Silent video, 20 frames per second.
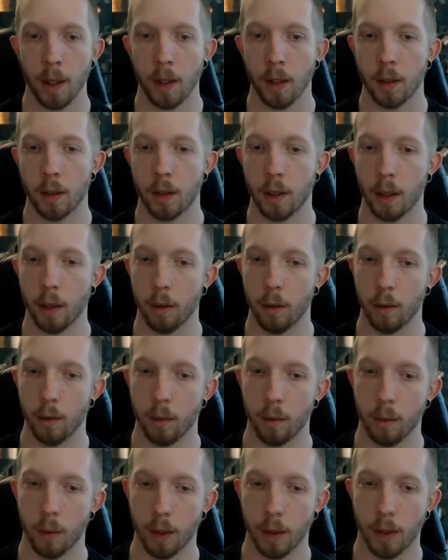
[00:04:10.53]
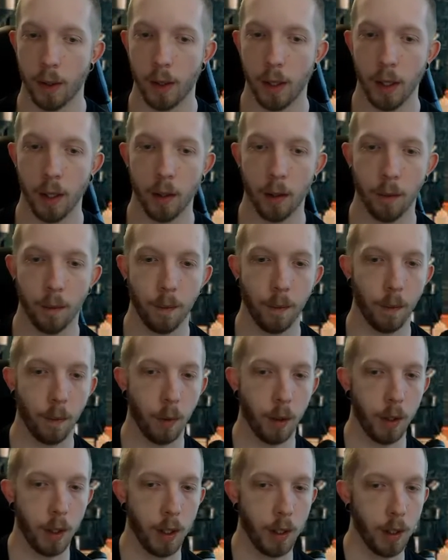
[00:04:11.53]
So with them,
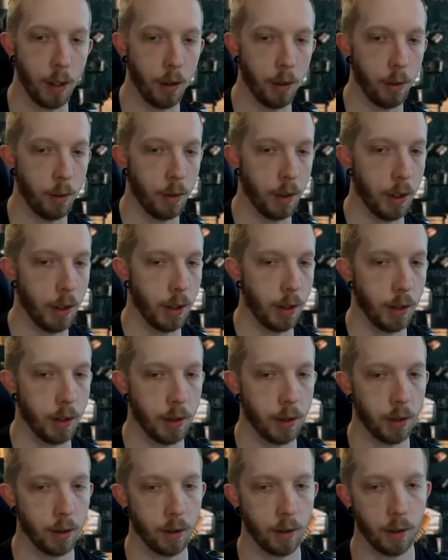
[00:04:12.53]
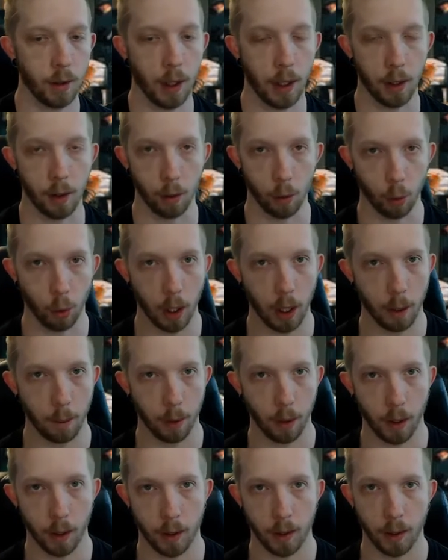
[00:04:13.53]
what they do is they do dry
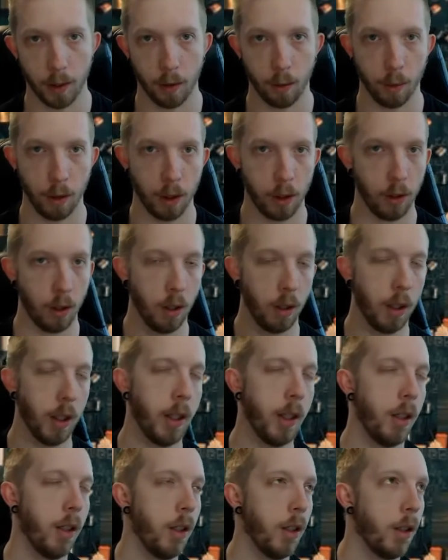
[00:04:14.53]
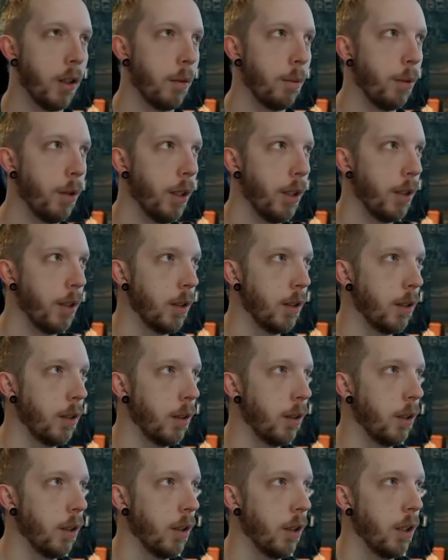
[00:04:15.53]
process, which a lot of other
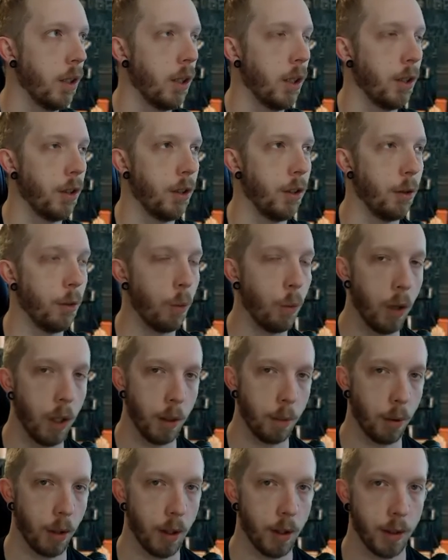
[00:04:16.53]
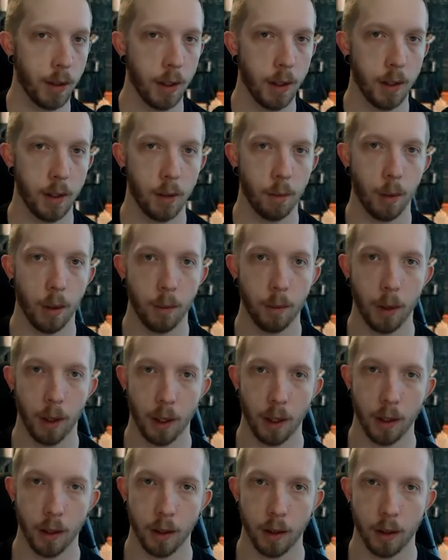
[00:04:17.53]
places do wet process, but
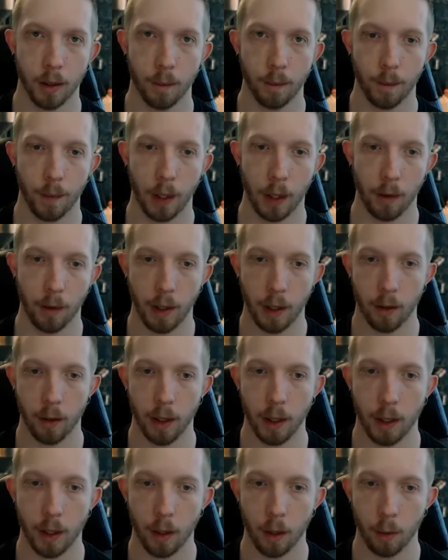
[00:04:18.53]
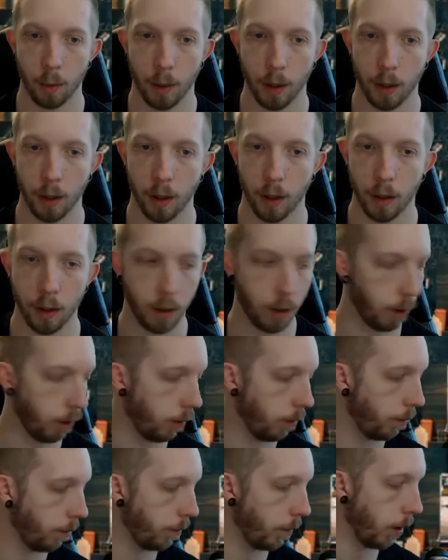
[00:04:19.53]
because of how Ethiopia does their
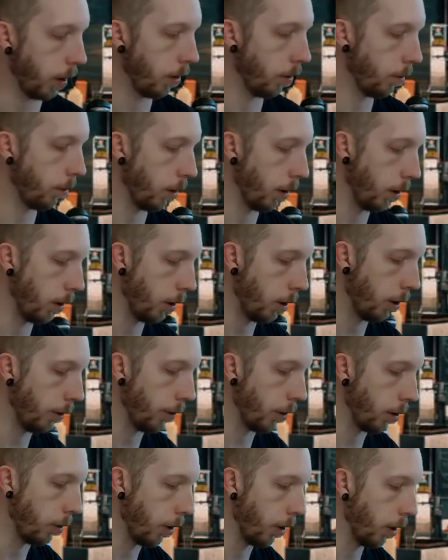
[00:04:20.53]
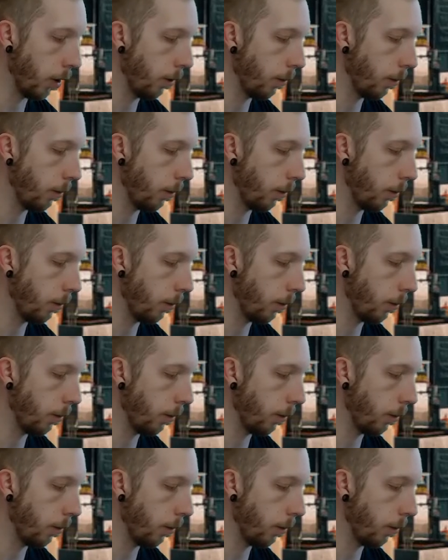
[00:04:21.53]
coffee coffee's ready.